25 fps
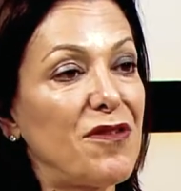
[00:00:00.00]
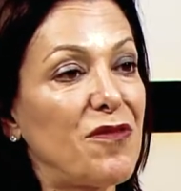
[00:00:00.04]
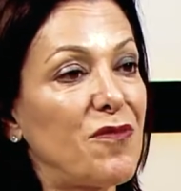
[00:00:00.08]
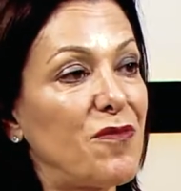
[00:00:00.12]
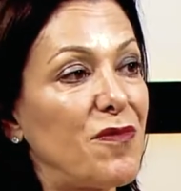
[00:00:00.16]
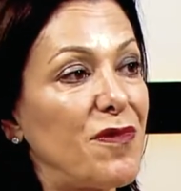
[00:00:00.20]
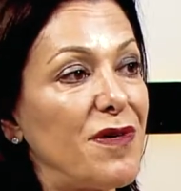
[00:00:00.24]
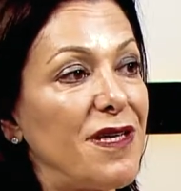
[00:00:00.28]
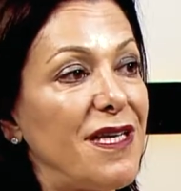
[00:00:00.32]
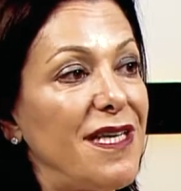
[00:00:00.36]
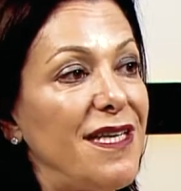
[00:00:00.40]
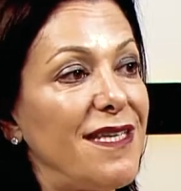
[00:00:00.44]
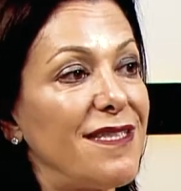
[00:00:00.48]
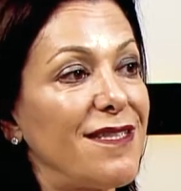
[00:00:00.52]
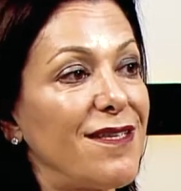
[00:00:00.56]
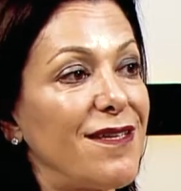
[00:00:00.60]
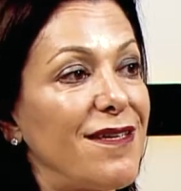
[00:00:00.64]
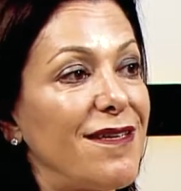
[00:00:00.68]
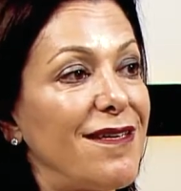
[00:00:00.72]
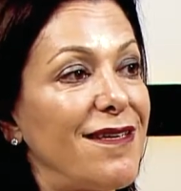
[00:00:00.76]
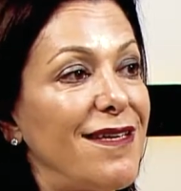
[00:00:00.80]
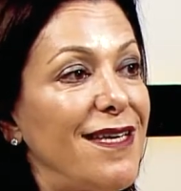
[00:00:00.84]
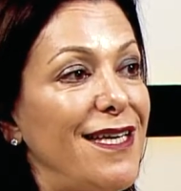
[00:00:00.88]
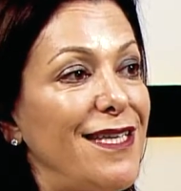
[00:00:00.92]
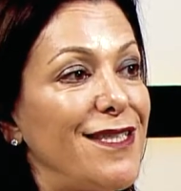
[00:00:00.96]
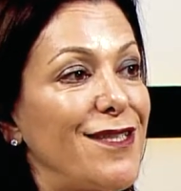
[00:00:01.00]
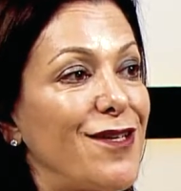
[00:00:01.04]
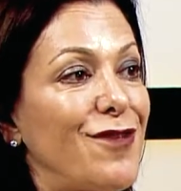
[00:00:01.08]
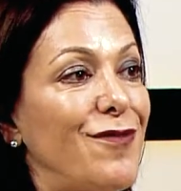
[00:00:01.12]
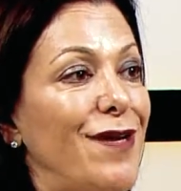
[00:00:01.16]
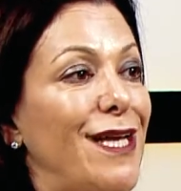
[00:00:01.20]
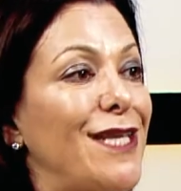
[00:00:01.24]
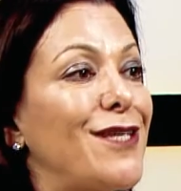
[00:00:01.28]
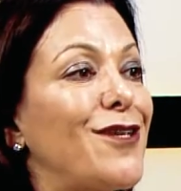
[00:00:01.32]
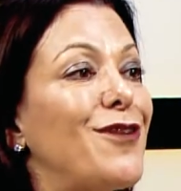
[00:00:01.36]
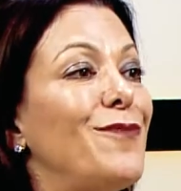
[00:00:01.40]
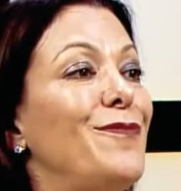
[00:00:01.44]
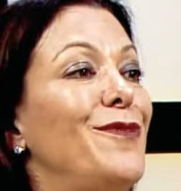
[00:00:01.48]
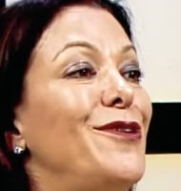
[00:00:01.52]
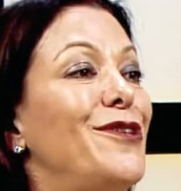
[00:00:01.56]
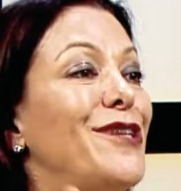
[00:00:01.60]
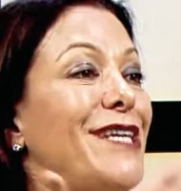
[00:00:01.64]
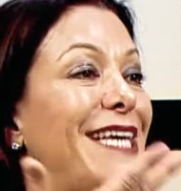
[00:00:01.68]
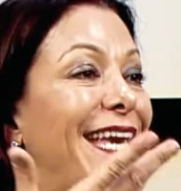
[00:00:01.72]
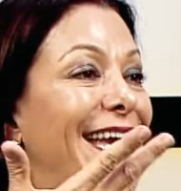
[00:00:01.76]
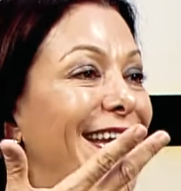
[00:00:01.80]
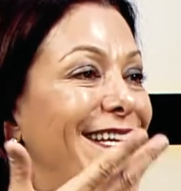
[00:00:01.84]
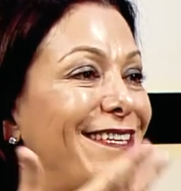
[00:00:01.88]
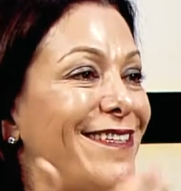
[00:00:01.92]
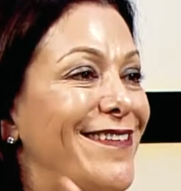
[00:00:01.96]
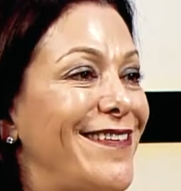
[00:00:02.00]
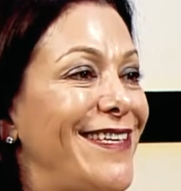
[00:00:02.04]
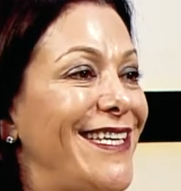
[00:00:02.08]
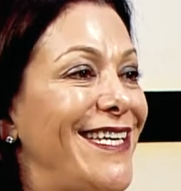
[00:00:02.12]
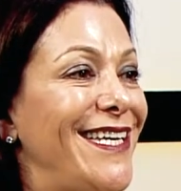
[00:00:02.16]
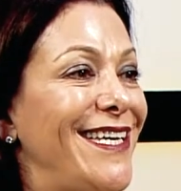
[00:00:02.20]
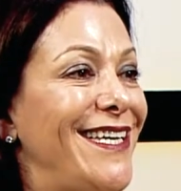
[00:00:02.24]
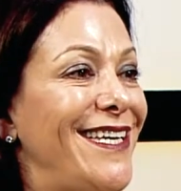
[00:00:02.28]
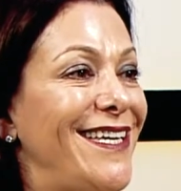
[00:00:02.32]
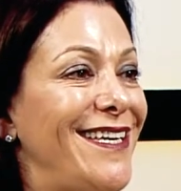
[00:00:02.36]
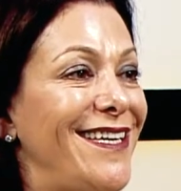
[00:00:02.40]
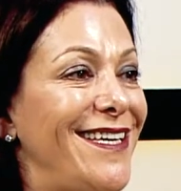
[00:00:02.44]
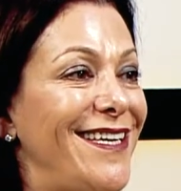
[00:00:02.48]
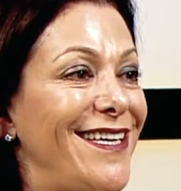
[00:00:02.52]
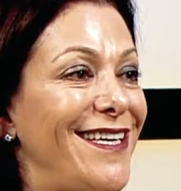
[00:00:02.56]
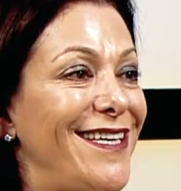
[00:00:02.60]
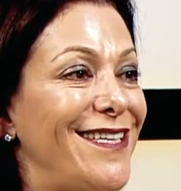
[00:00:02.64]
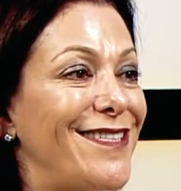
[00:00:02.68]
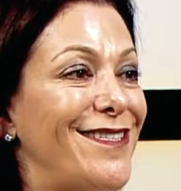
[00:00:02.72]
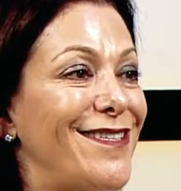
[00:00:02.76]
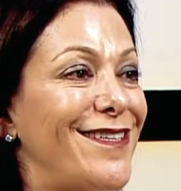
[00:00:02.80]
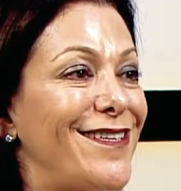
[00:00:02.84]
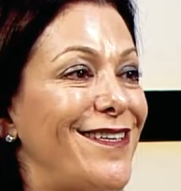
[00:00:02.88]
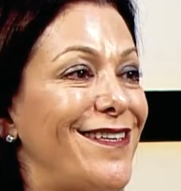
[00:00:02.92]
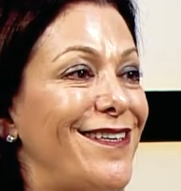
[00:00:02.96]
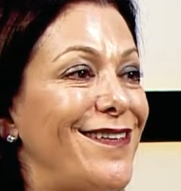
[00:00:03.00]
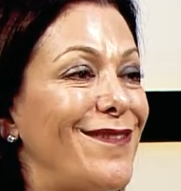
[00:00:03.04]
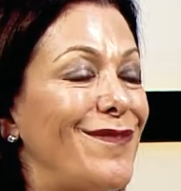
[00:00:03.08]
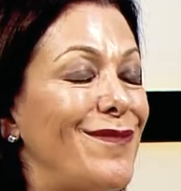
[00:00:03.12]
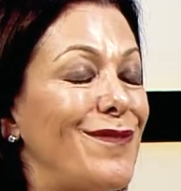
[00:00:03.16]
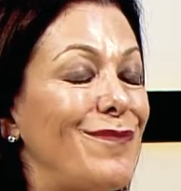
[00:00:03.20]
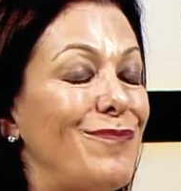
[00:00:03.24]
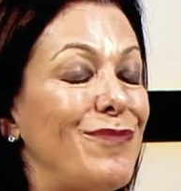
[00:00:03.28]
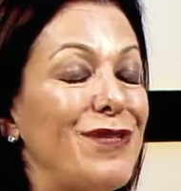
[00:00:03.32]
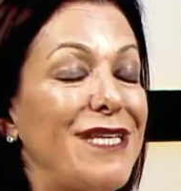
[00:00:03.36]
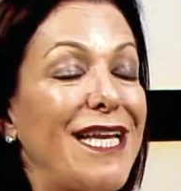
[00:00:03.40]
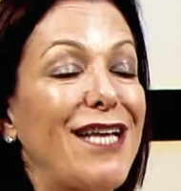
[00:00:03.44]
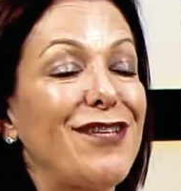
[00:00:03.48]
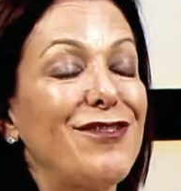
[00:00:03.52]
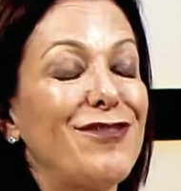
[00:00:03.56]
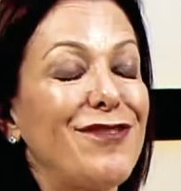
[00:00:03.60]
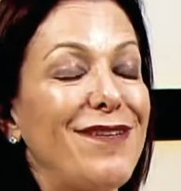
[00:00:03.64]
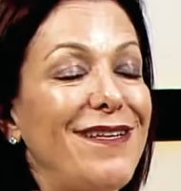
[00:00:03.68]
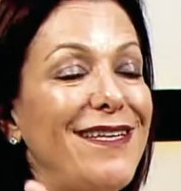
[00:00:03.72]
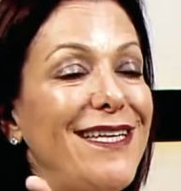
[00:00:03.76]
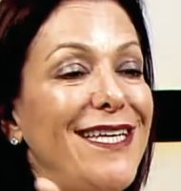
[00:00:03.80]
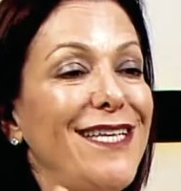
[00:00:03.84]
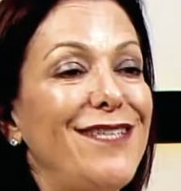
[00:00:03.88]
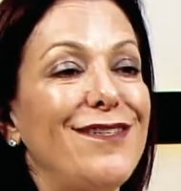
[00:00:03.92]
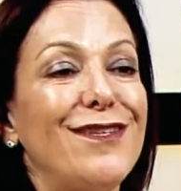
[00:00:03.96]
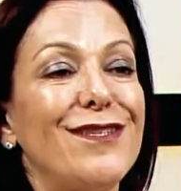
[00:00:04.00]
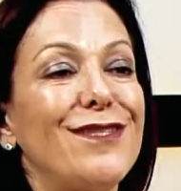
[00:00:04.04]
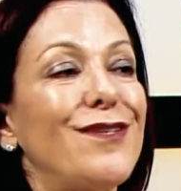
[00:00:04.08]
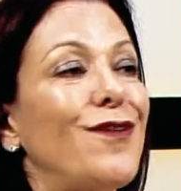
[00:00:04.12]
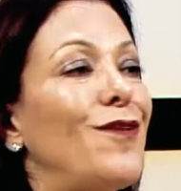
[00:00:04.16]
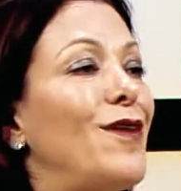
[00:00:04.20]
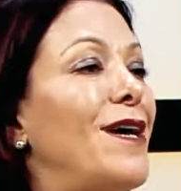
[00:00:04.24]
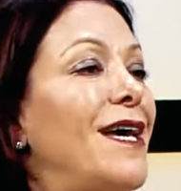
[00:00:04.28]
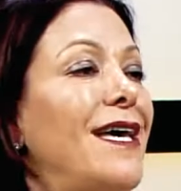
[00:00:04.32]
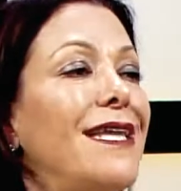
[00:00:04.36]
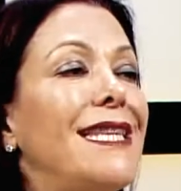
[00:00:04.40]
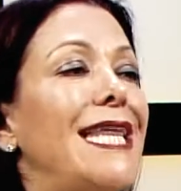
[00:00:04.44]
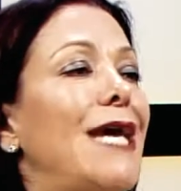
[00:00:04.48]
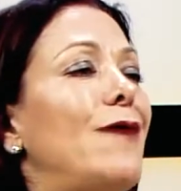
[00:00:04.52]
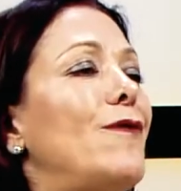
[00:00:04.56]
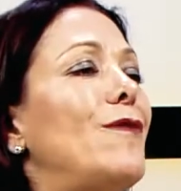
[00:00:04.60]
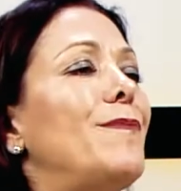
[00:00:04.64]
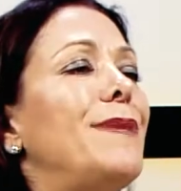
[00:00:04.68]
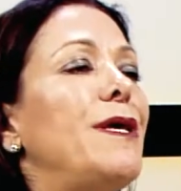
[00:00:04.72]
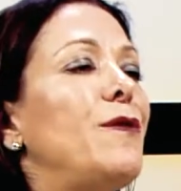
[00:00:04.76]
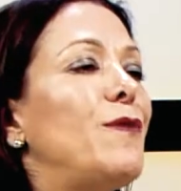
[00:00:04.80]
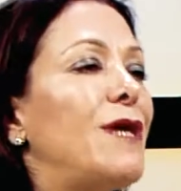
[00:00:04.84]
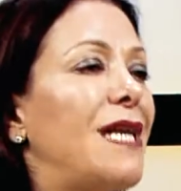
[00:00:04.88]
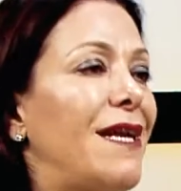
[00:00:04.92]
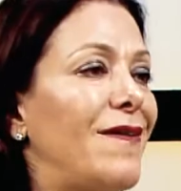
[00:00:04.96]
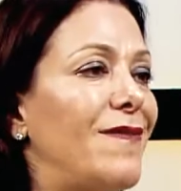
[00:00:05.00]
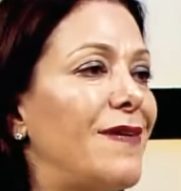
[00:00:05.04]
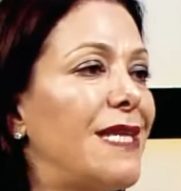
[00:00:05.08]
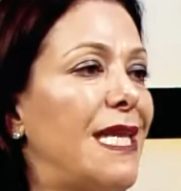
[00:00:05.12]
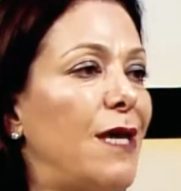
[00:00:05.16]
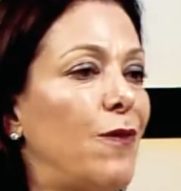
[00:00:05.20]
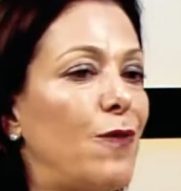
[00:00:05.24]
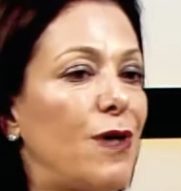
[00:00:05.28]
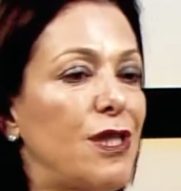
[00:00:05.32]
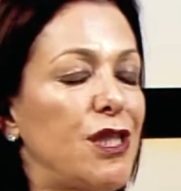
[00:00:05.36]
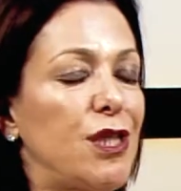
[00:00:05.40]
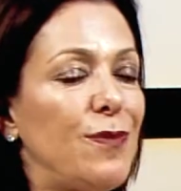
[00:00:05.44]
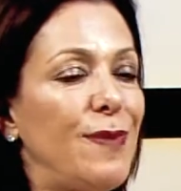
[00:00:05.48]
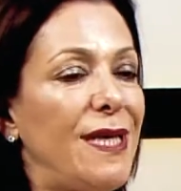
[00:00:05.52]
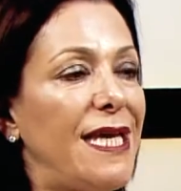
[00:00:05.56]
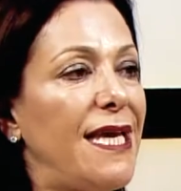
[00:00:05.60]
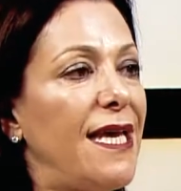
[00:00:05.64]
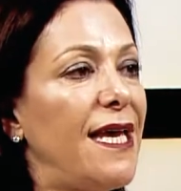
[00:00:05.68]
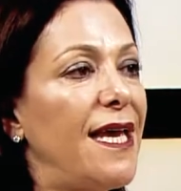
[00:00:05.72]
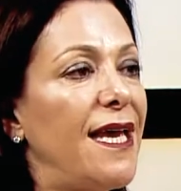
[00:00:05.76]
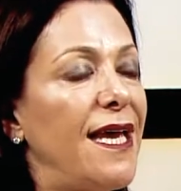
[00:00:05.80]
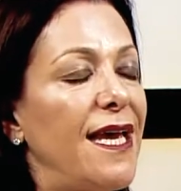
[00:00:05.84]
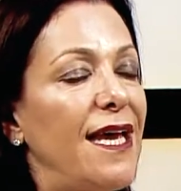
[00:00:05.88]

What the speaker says: he's a great communicator. He's a potential leader. So they will be whatever they want to be.